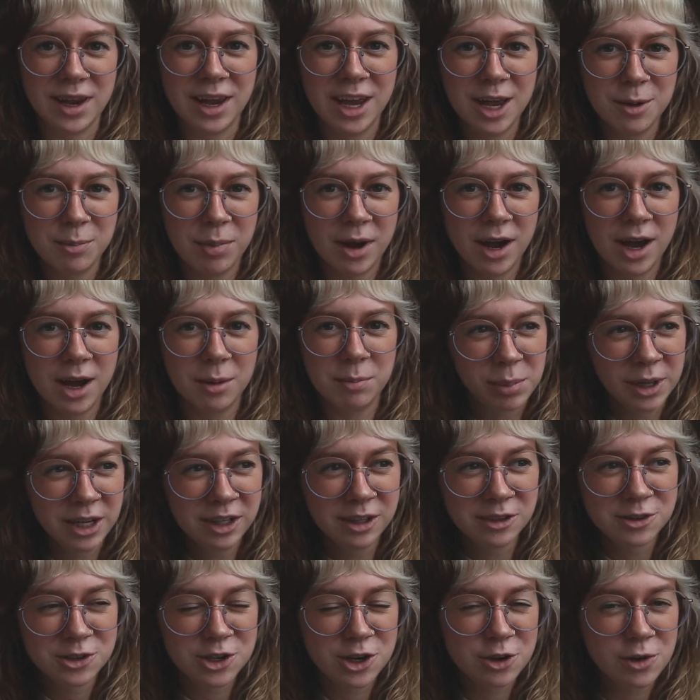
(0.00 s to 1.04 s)
hip-hop
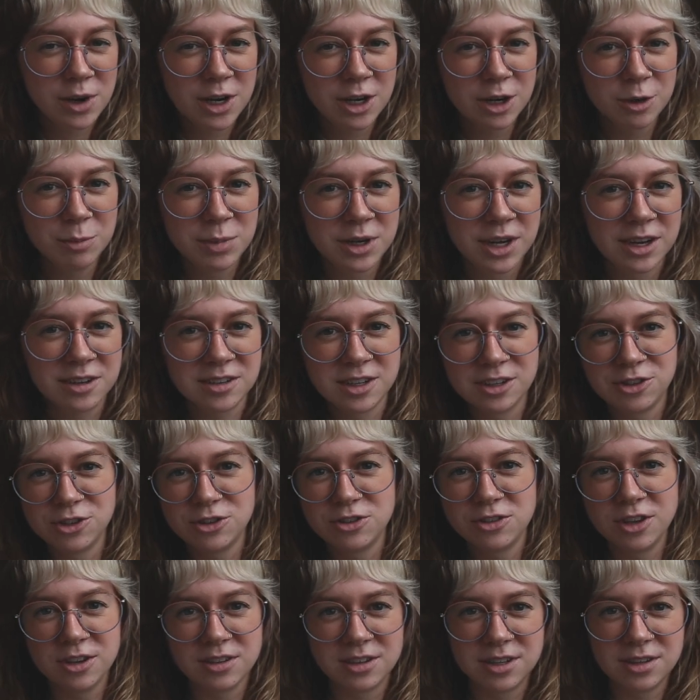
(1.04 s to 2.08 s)
playlist curator because it
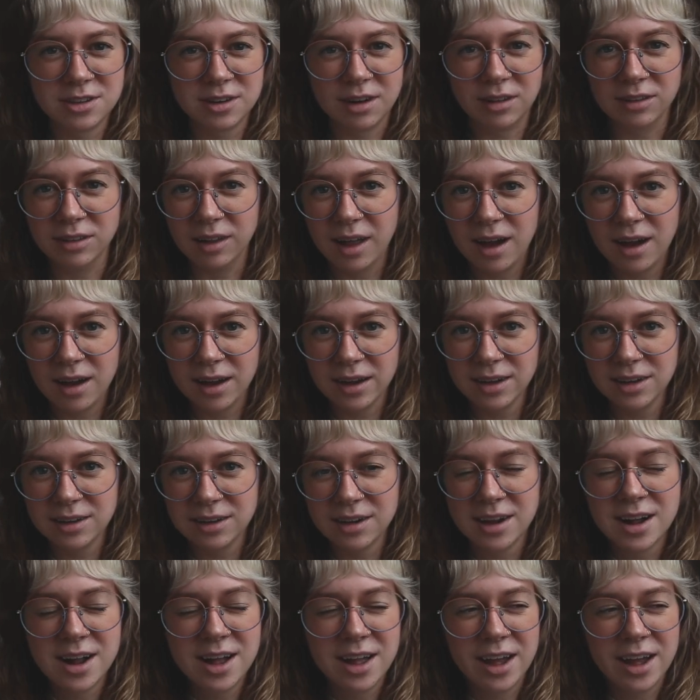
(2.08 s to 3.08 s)
just doesn't align.